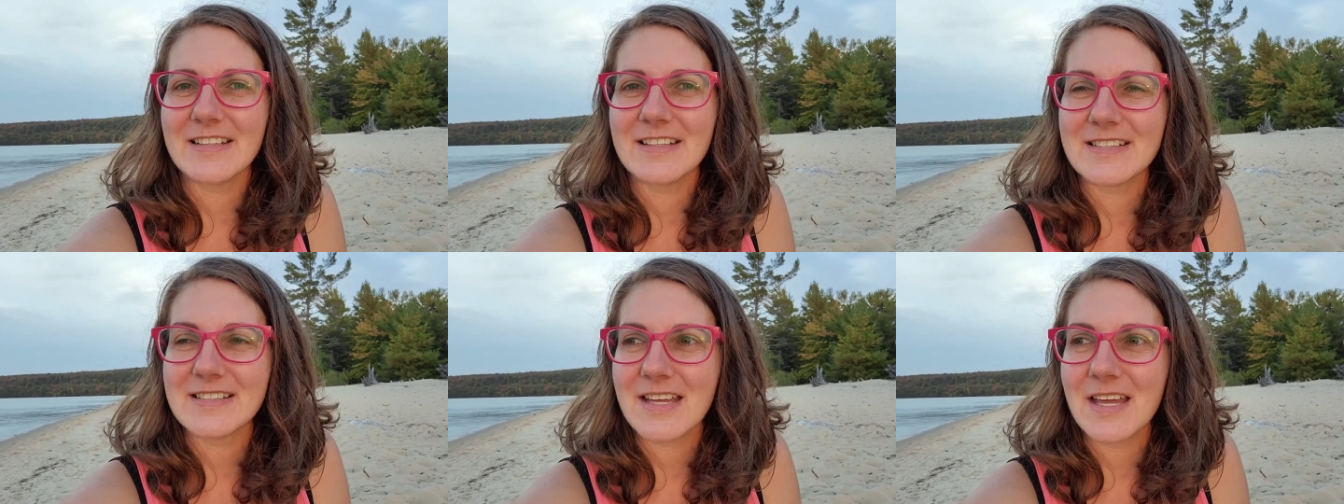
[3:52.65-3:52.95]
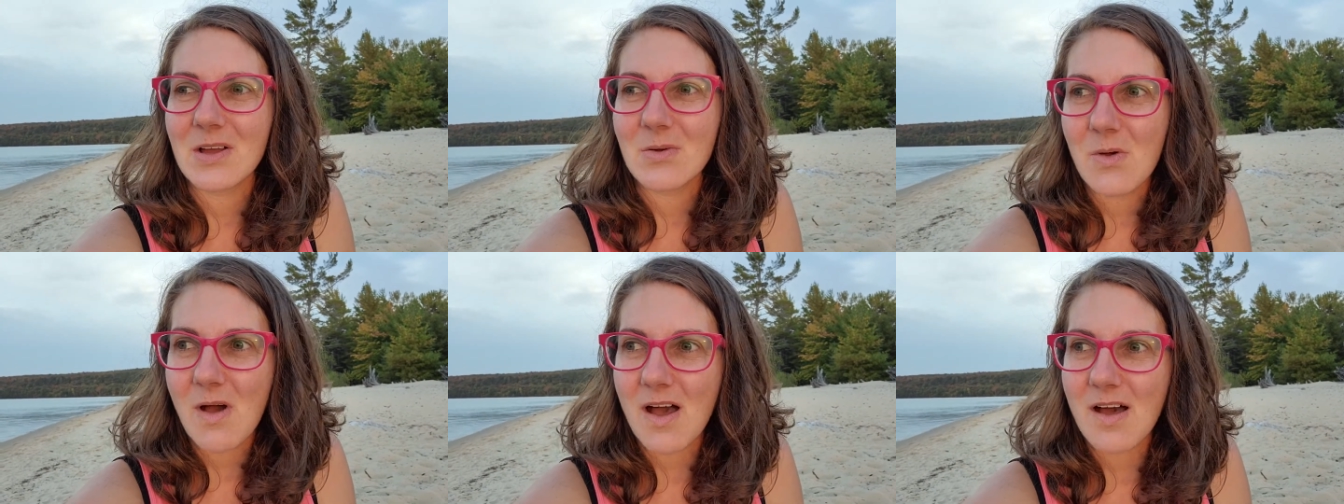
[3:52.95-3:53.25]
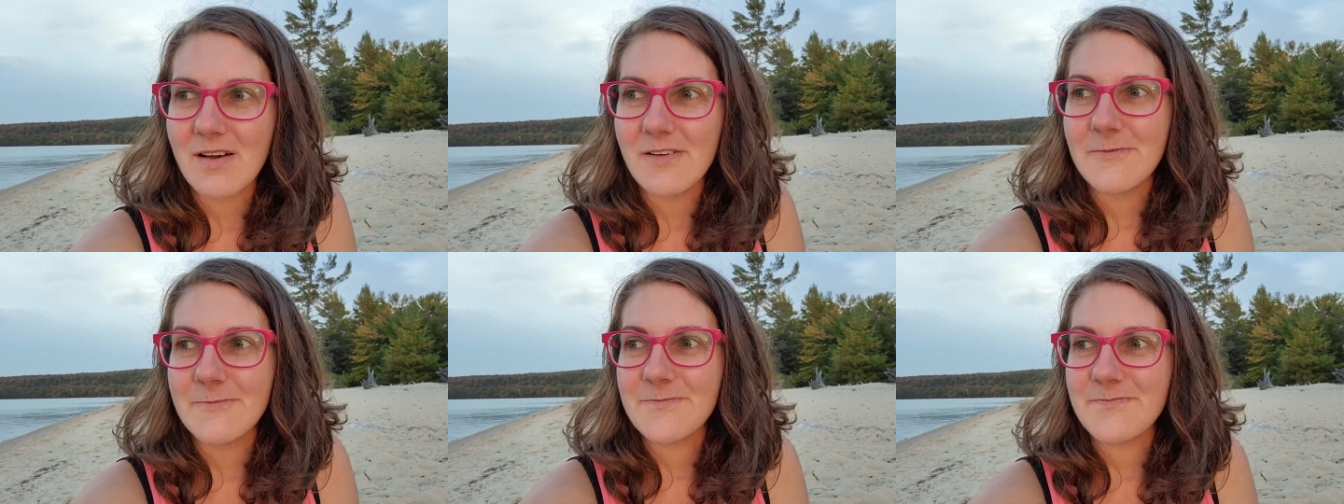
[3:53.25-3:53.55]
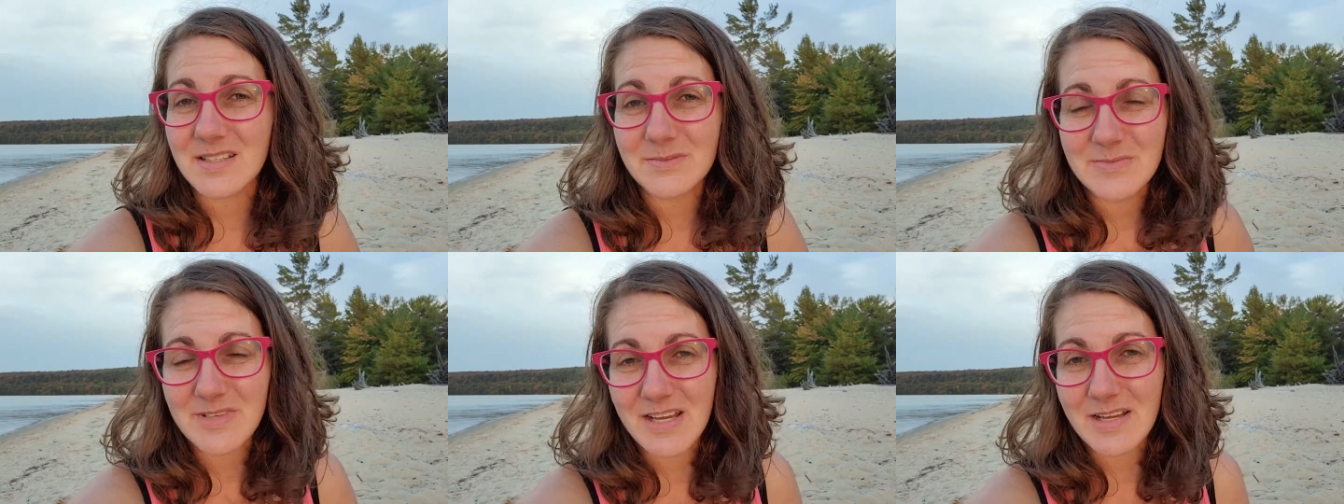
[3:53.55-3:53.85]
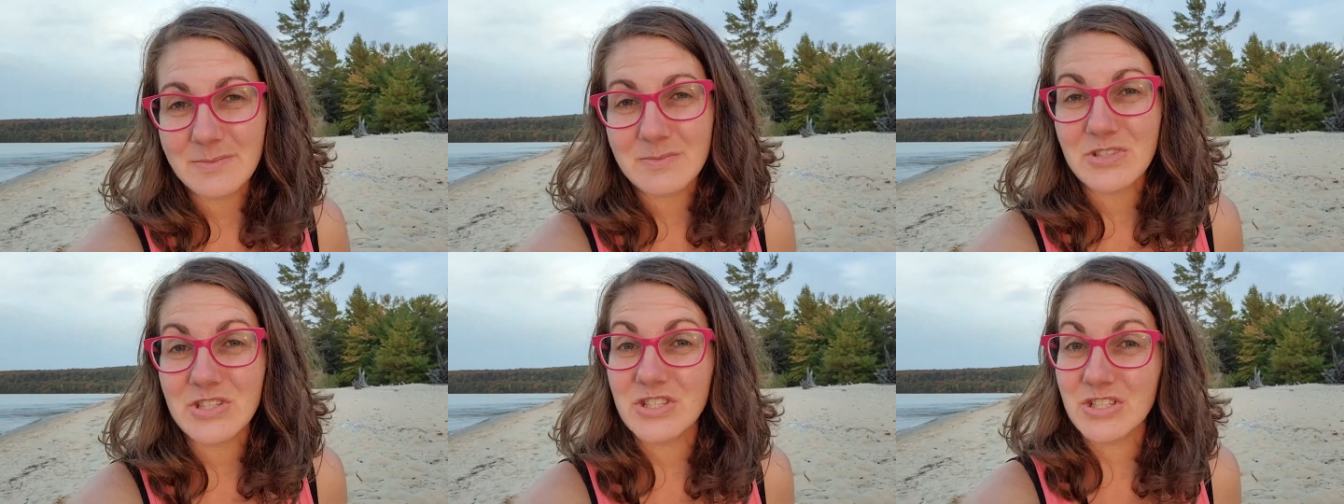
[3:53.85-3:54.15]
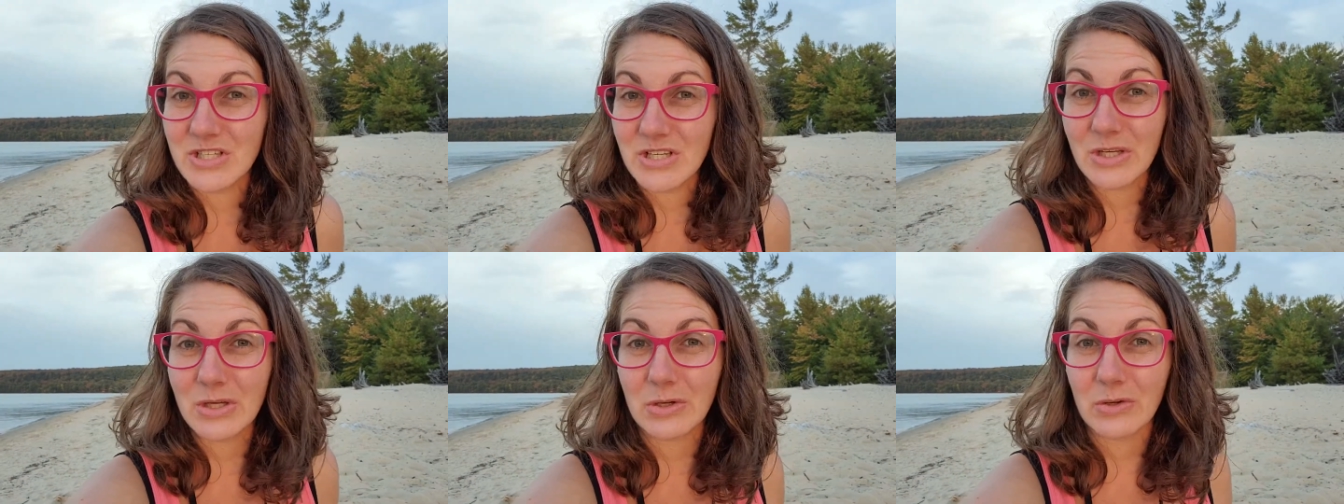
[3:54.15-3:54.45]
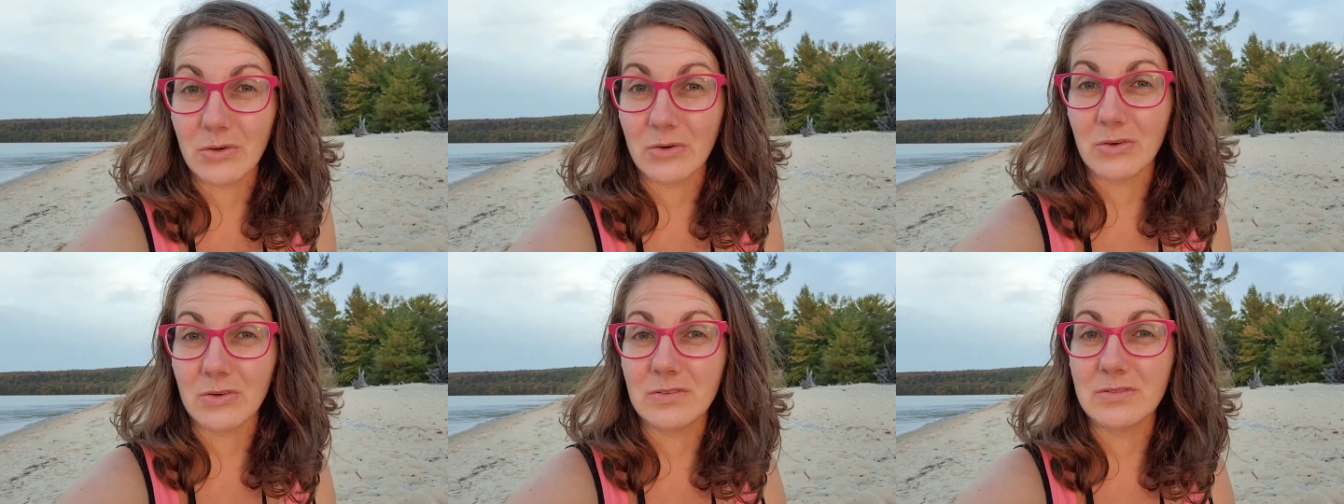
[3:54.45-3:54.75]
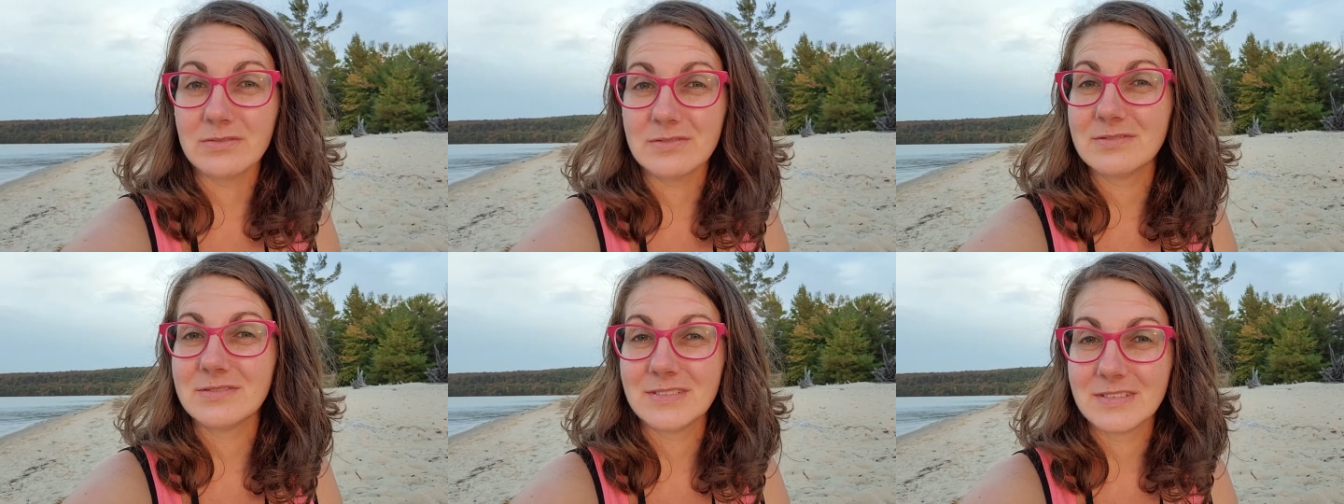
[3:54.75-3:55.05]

And it's like, well, sometimes you do